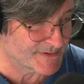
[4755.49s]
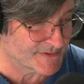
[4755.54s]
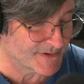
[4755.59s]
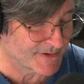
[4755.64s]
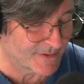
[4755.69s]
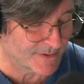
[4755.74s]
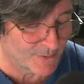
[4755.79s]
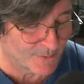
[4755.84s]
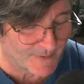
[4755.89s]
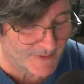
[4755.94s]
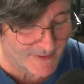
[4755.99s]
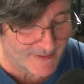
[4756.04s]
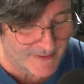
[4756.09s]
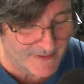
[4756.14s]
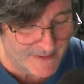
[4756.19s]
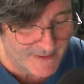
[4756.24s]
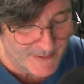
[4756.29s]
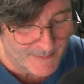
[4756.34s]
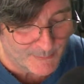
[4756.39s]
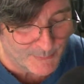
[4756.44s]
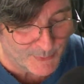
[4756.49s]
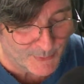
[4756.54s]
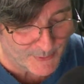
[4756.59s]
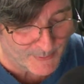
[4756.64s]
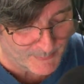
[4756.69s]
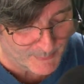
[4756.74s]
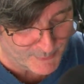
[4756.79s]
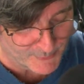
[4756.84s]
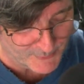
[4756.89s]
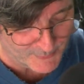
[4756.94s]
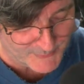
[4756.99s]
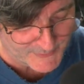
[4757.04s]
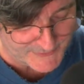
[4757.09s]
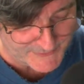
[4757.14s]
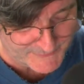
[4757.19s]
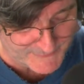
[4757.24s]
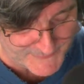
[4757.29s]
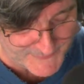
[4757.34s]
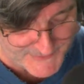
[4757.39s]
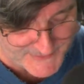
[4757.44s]
So, boy, oh boy, what a
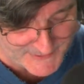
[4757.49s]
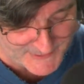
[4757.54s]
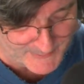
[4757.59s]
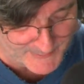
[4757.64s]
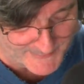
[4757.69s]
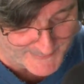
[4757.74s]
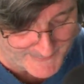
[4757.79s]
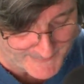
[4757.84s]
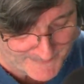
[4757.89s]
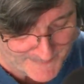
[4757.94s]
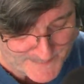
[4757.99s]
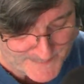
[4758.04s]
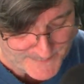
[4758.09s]
difference that'll be.